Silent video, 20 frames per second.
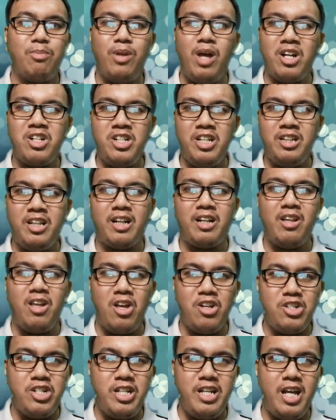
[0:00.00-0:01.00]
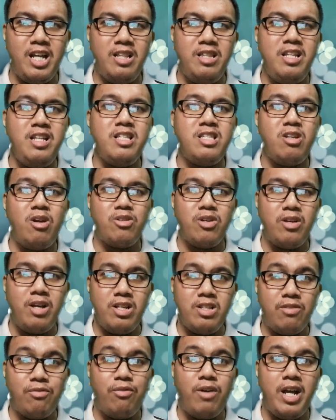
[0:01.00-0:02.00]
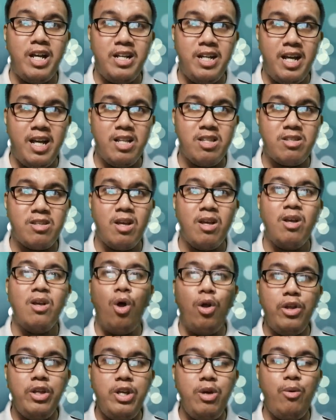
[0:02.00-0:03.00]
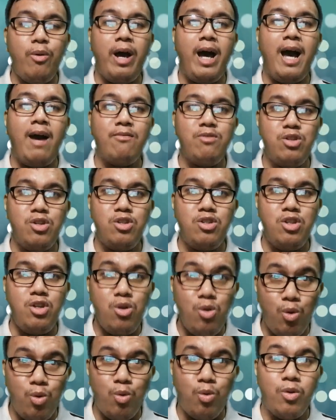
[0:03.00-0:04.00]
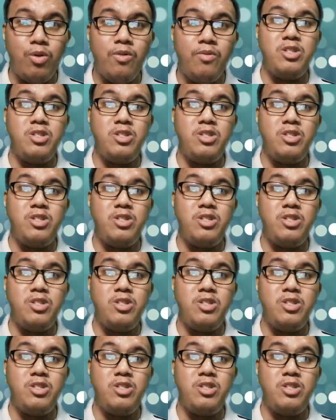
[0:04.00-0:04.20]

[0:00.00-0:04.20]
blockchain technology, and decentralized finance, all you have to do